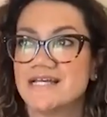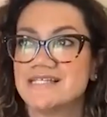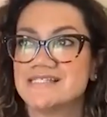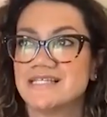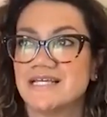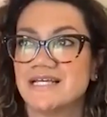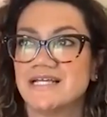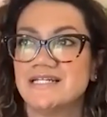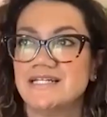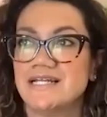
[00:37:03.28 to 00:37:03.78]
I
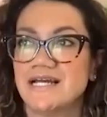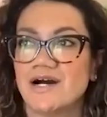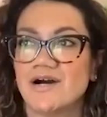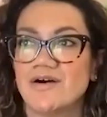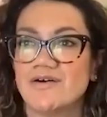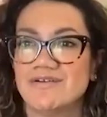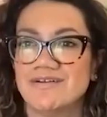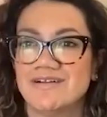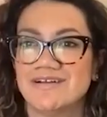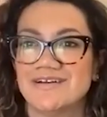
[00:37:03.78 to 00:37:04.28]
send
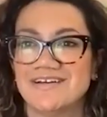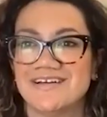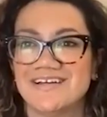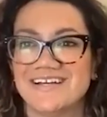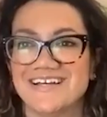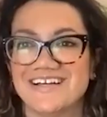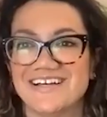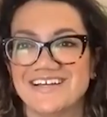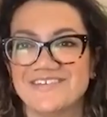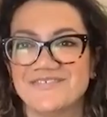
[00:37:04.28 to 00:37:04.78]
out
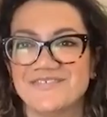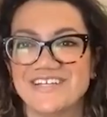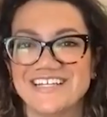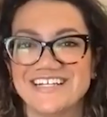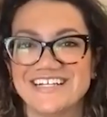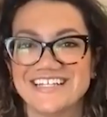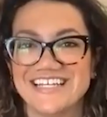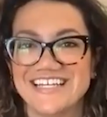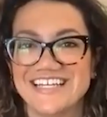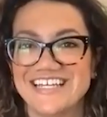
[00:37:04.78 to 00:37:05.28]

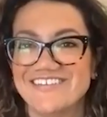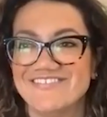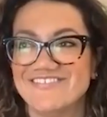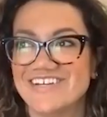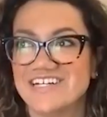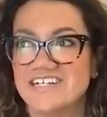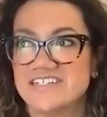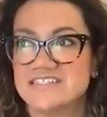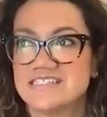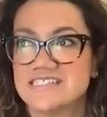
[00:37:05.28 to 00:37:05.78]
weekly
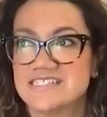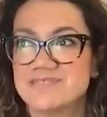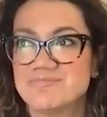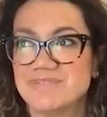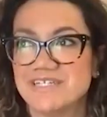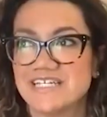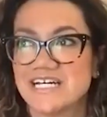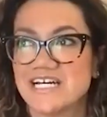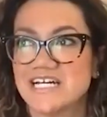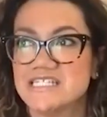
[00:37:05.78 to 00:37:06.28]
emails is
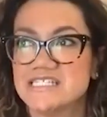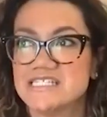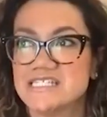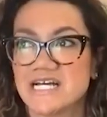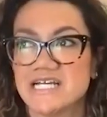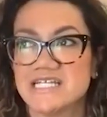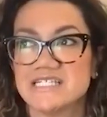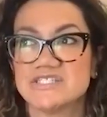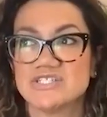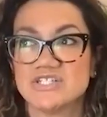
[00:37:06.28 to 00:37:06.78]
because
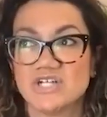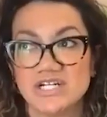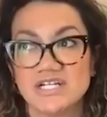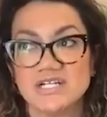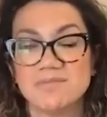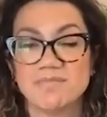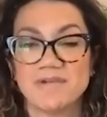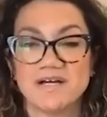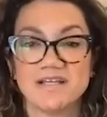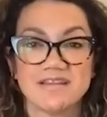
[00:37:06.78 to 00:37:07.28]
I
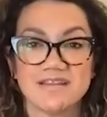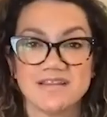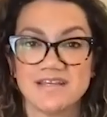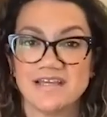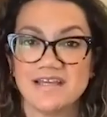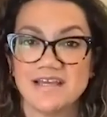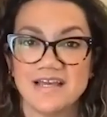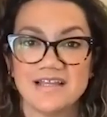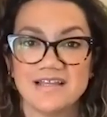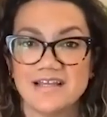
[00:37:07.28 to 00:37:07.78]
started
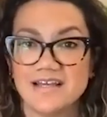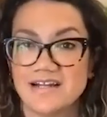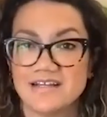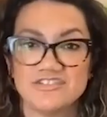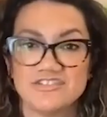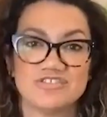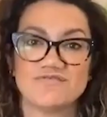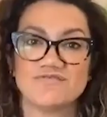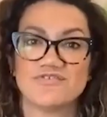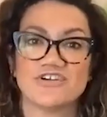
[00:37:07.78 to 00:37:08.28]
monthly and then I
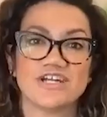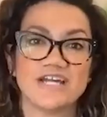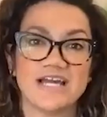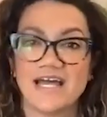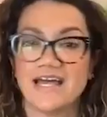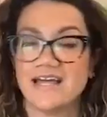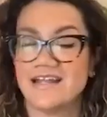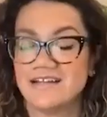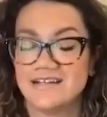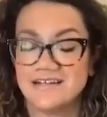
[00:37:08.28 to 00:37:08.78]
just
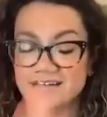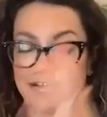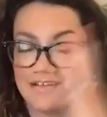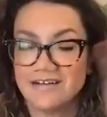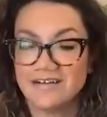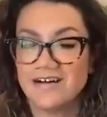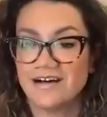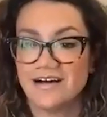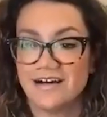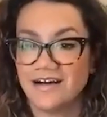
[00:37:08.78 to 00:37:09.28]
forget and uh,
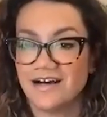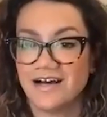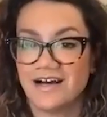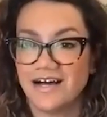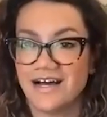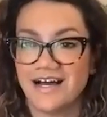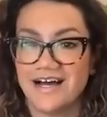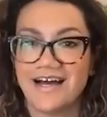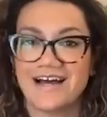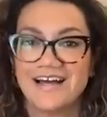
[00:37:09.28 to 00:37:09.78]

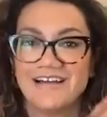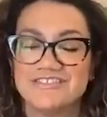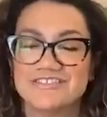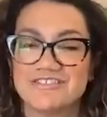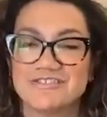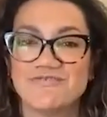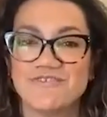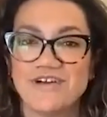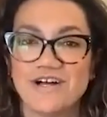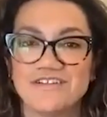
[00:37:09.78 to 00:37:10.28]
I
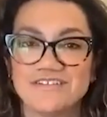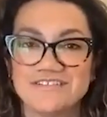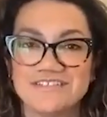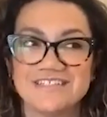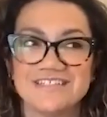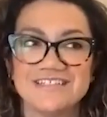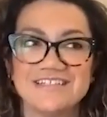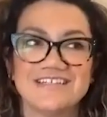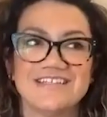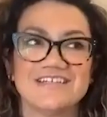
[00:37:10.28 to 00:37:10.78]
just felt
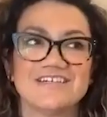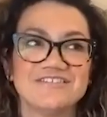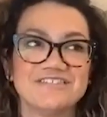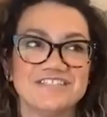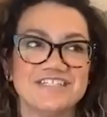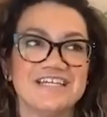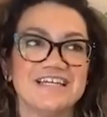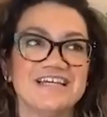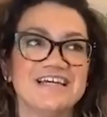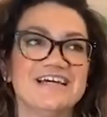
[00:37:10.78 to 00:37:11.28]

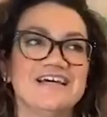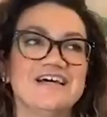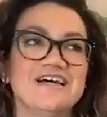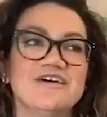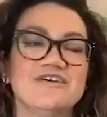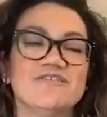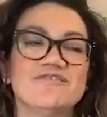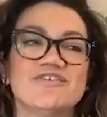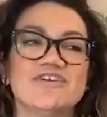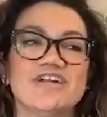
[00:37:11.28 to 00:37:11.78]
guilty
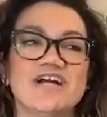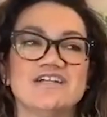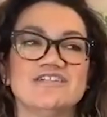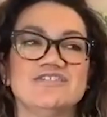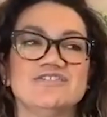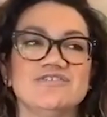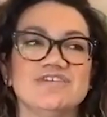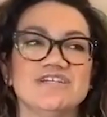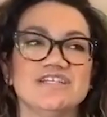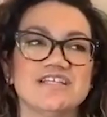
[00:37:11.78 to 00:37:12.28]
for not
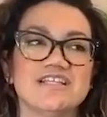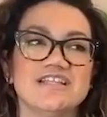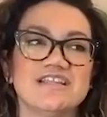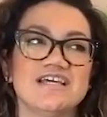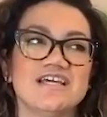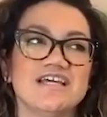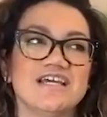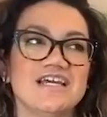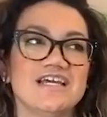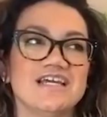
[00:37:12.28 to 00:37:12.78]
doing the
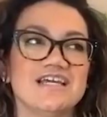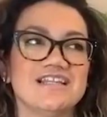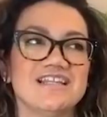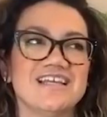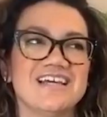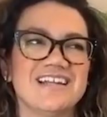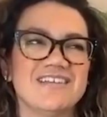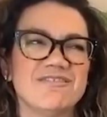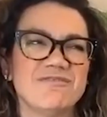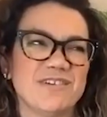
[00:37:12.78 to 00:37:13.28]
thing. And
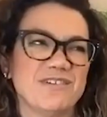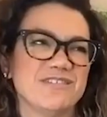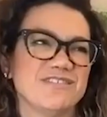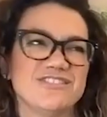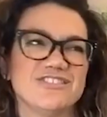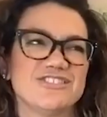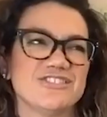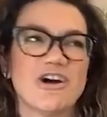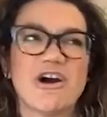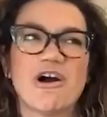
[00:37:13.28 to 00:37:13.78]
then it felt
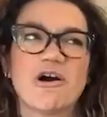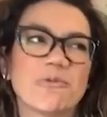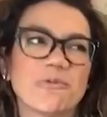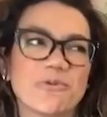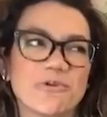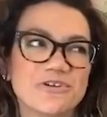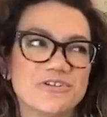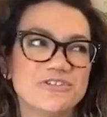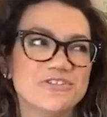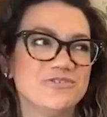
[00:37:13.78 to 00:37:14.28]
just
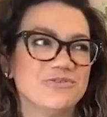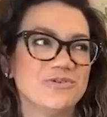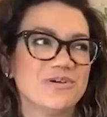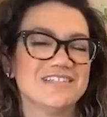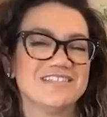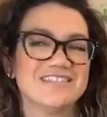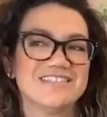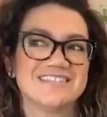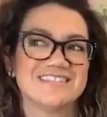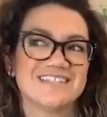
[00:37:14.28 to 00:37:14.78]
awkward. Do
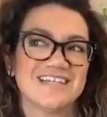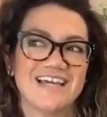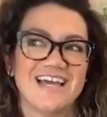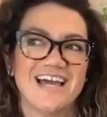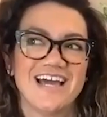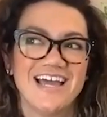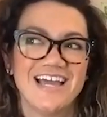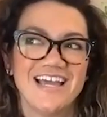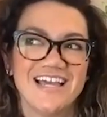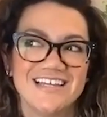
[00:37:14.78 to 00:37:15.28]
I just say,
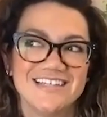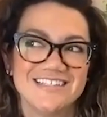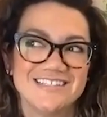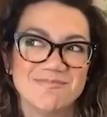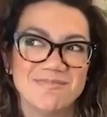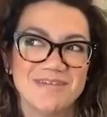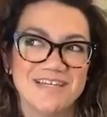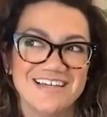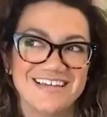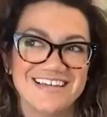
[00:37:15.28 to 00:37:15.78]
hey, it's
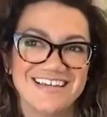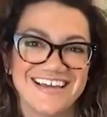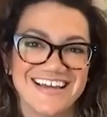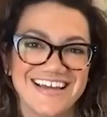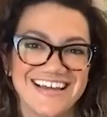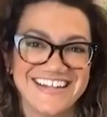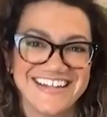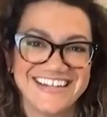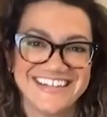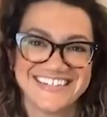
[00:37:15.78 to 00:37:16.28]
me
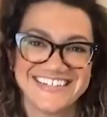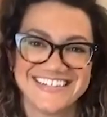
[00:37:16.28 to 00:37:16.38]
again?